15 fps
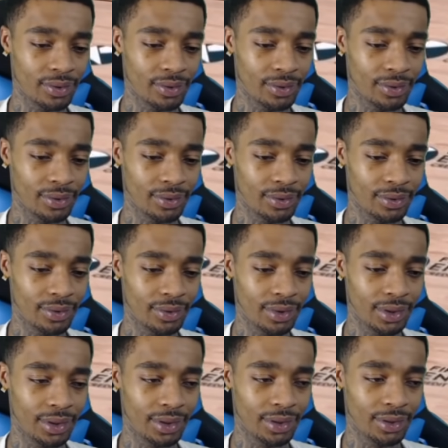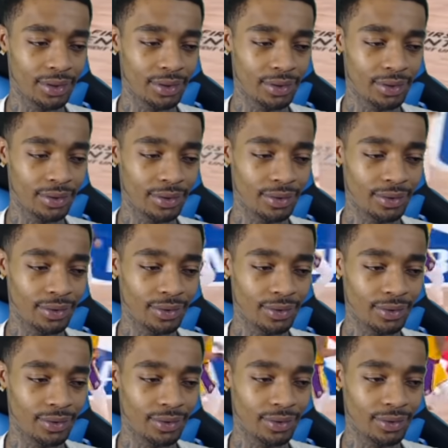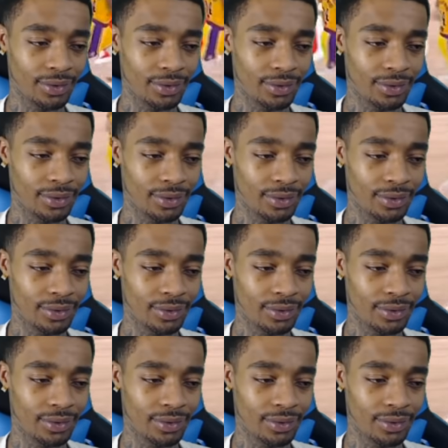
Nobody speaks.